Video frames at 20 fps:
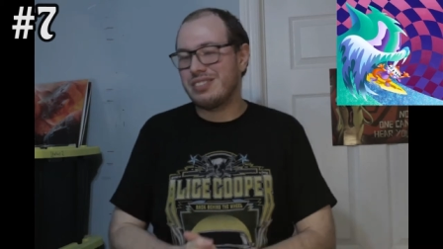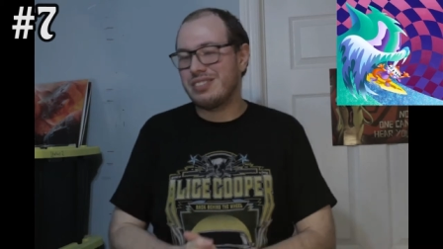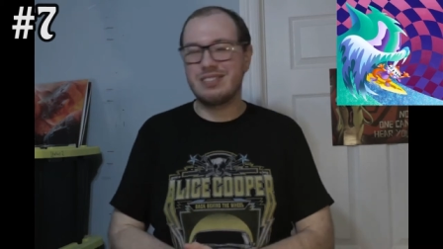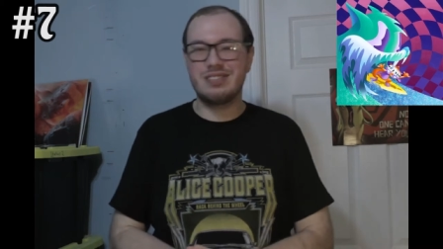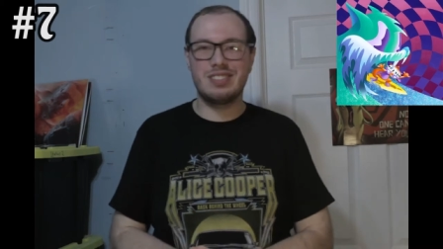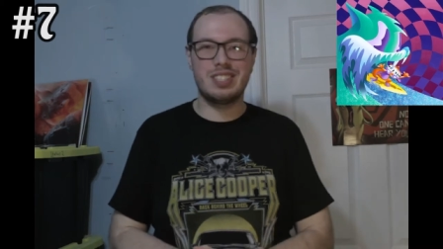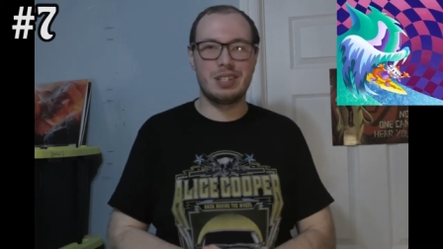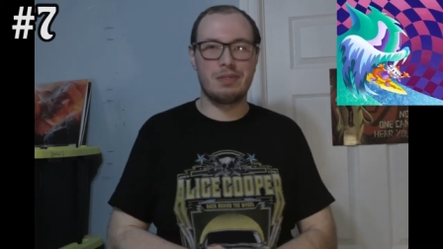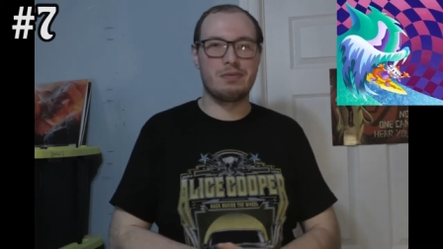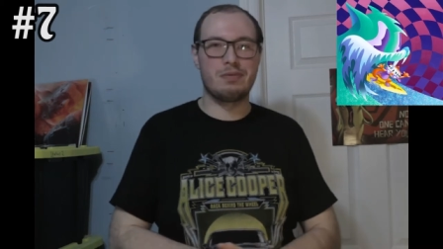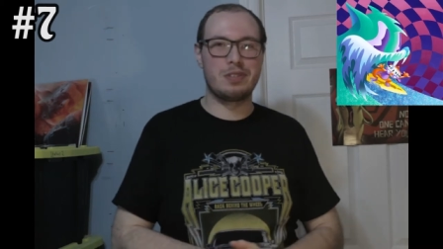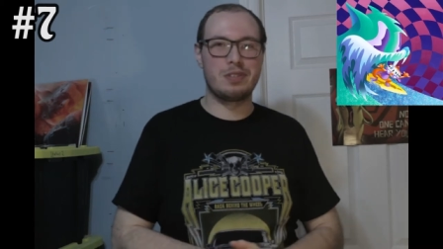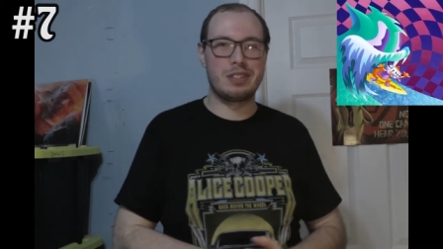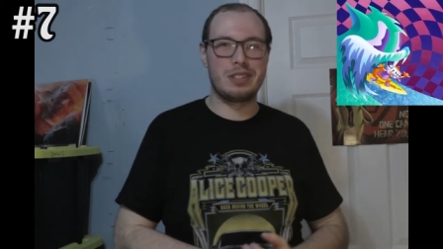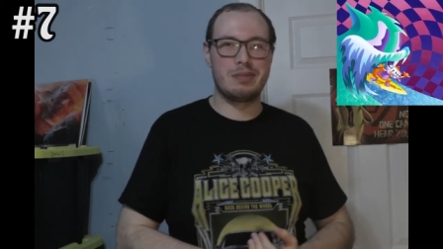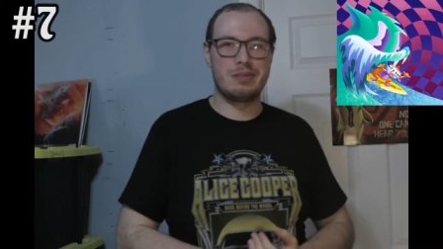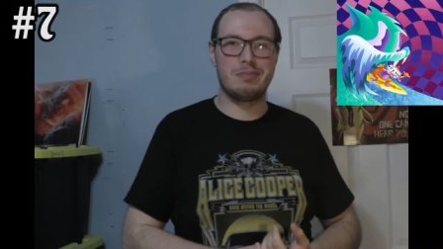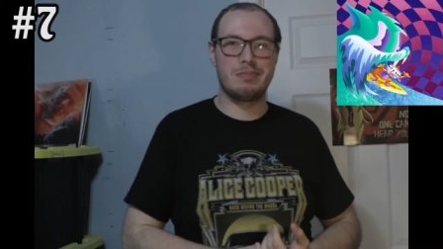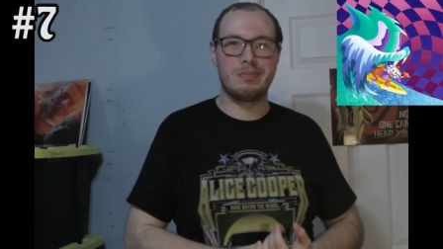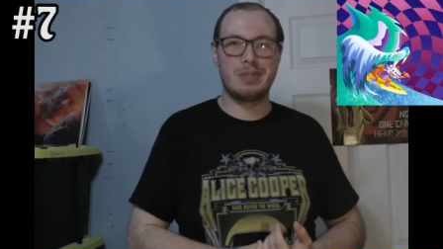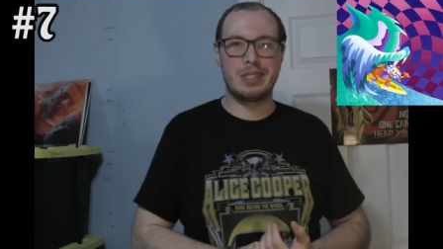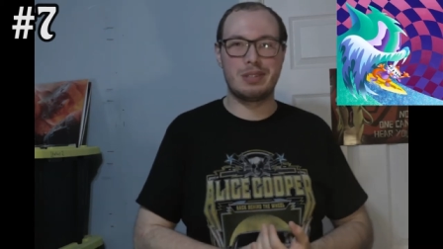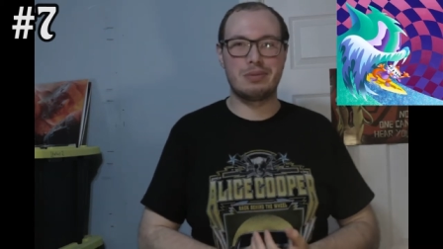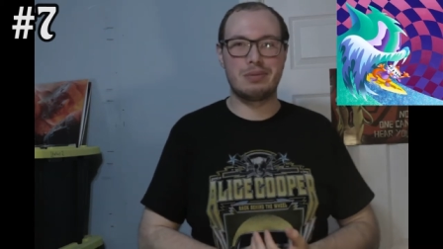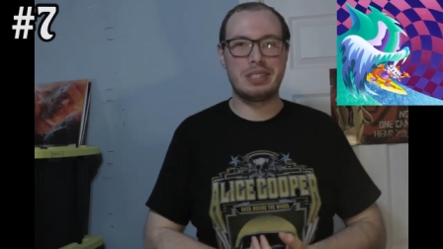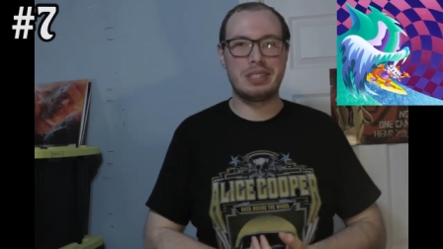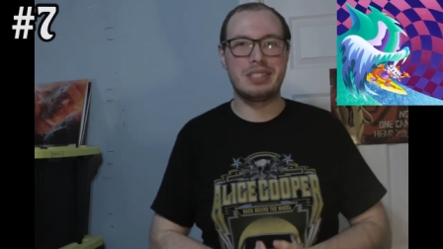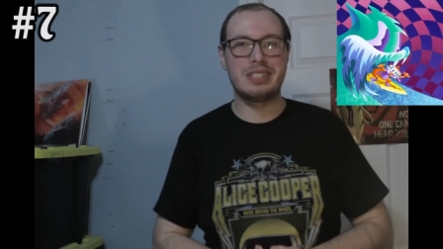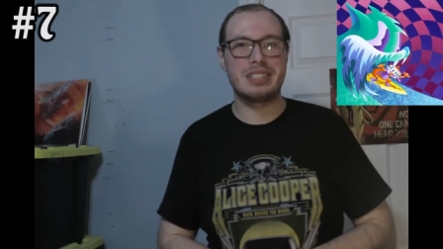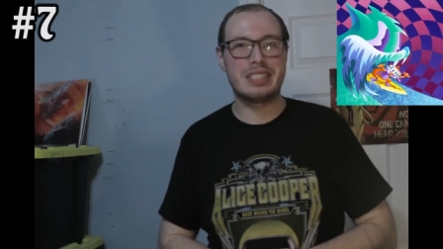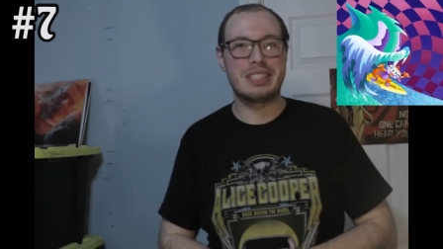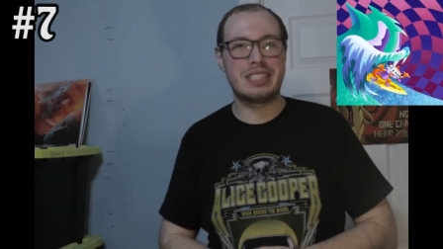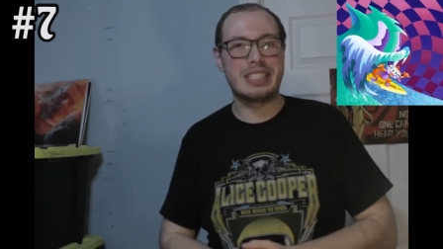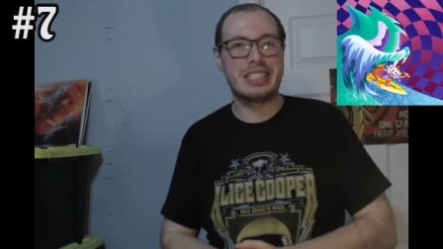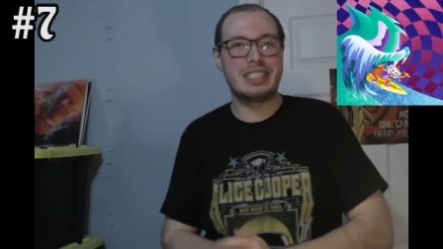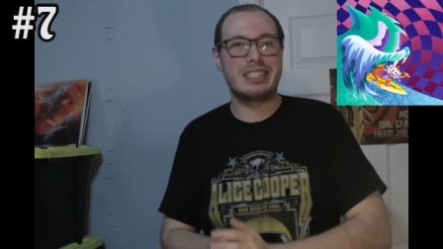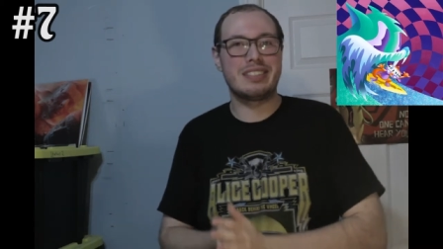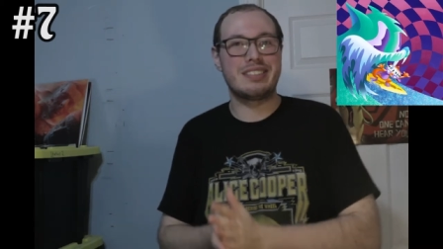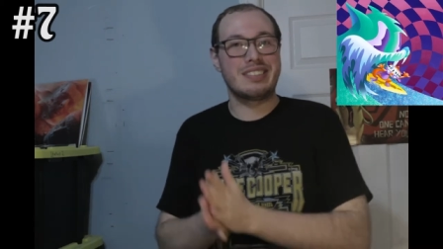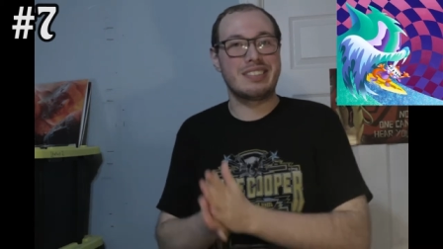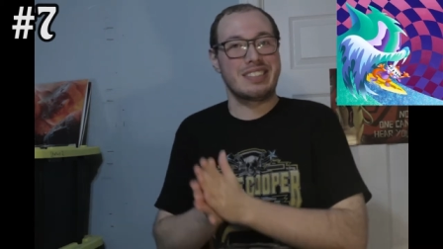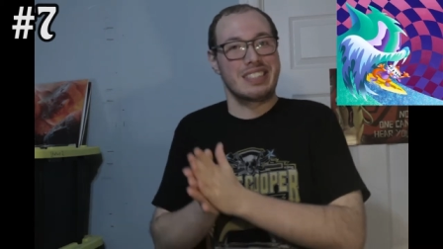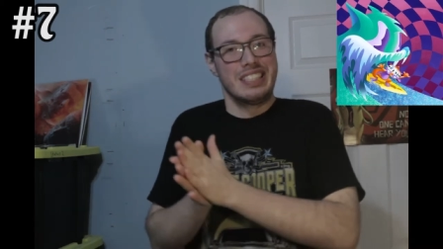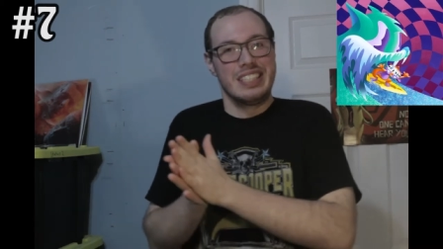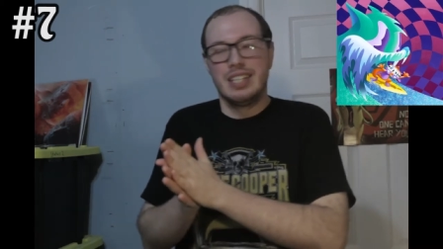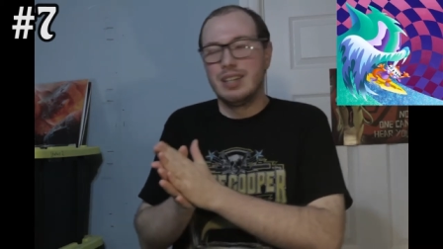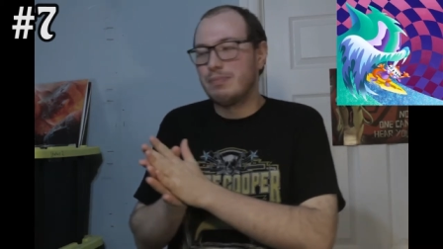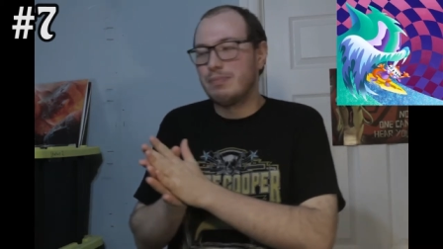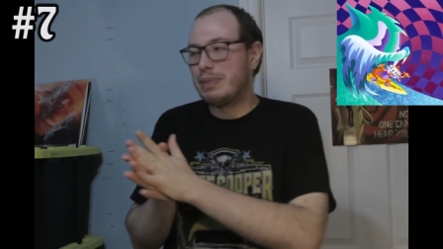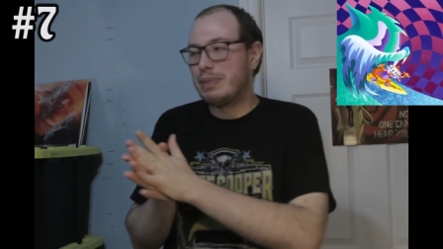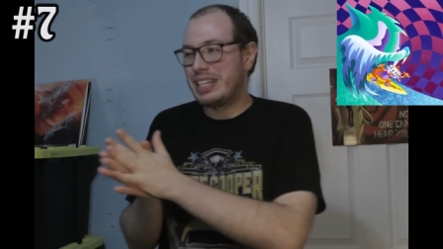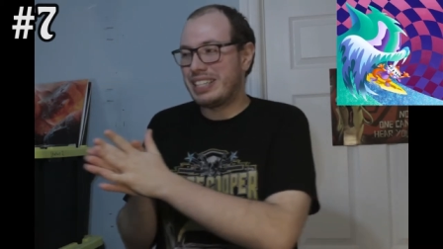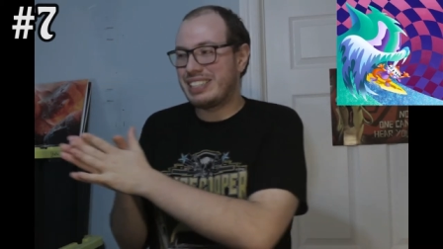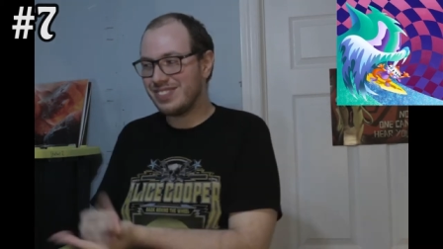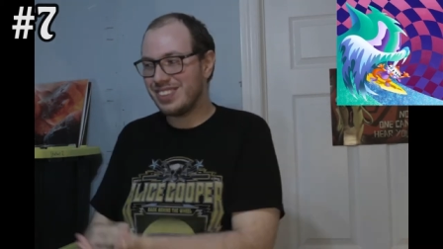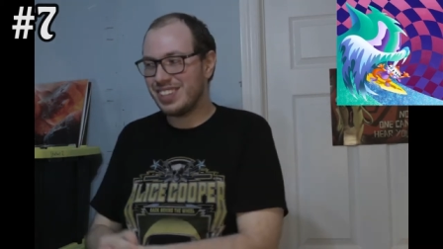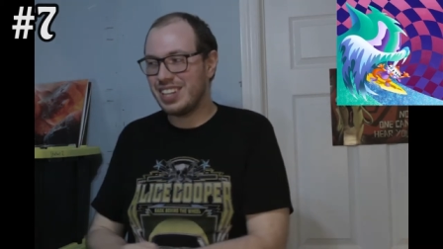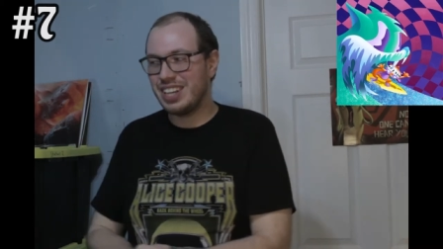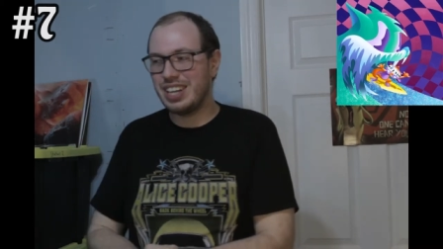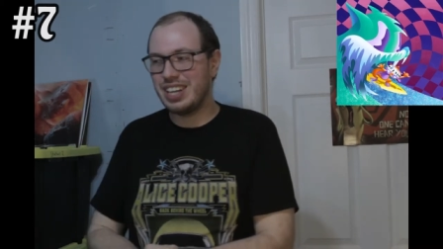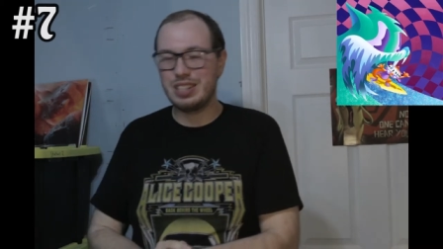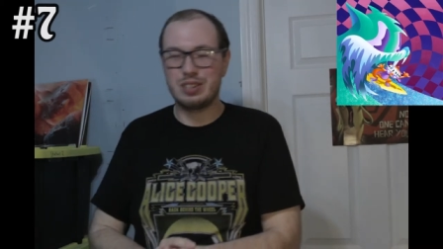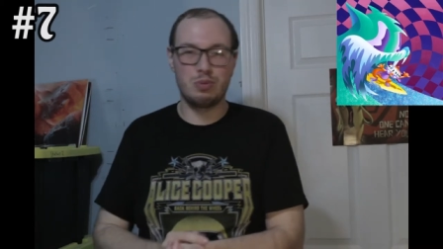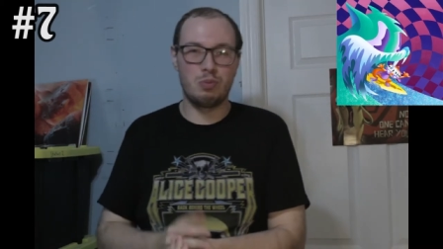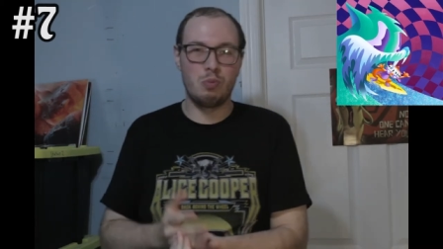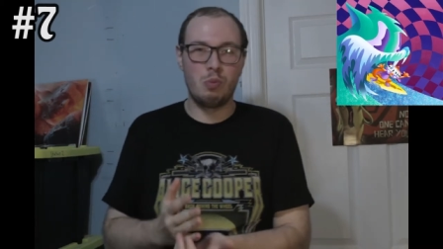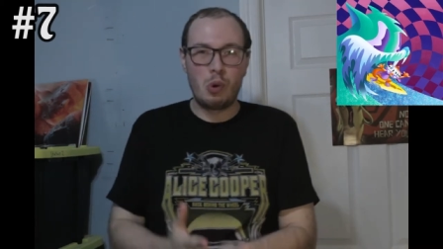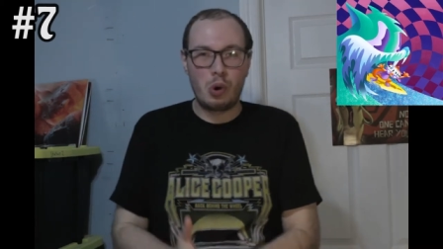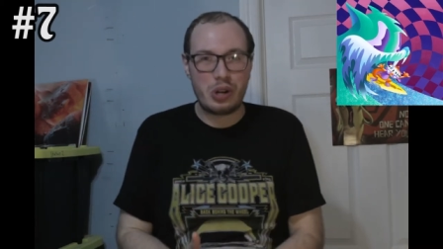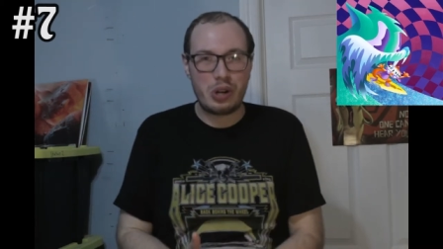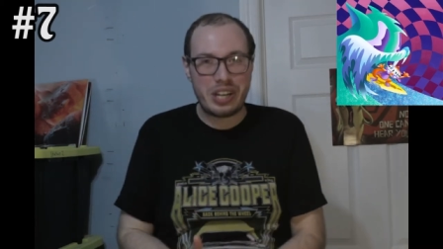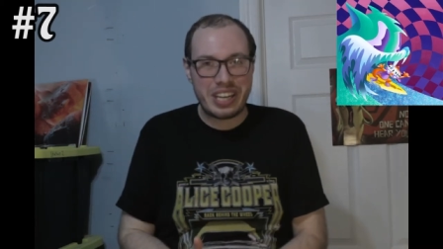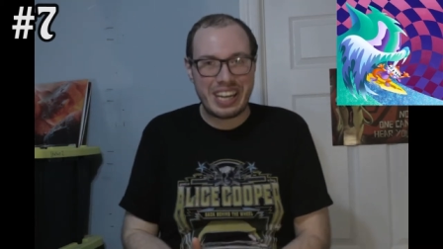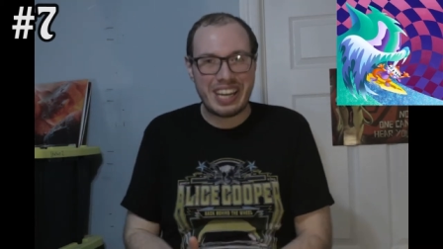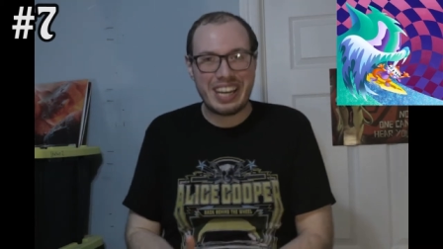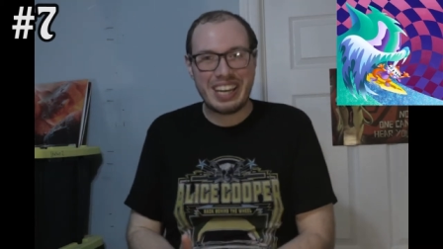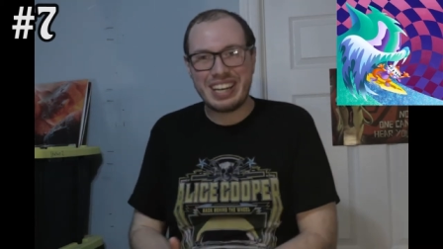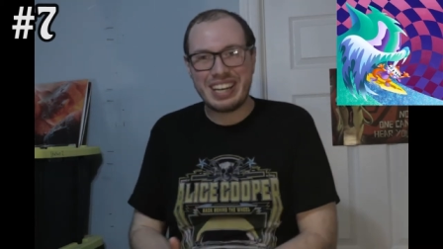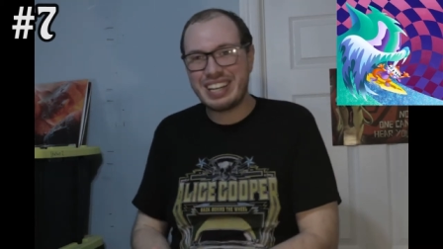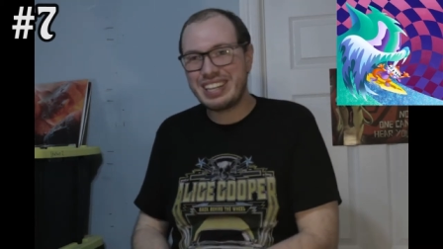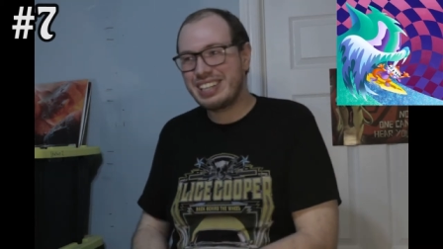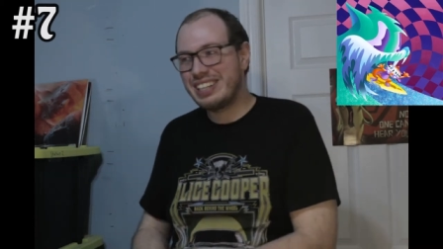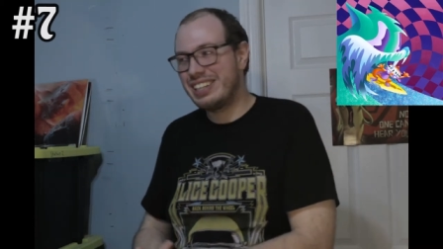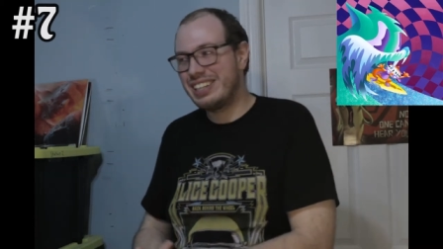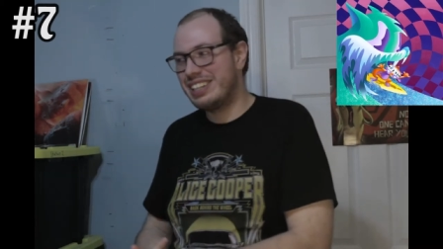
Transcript: except for in between the liners, but it's working.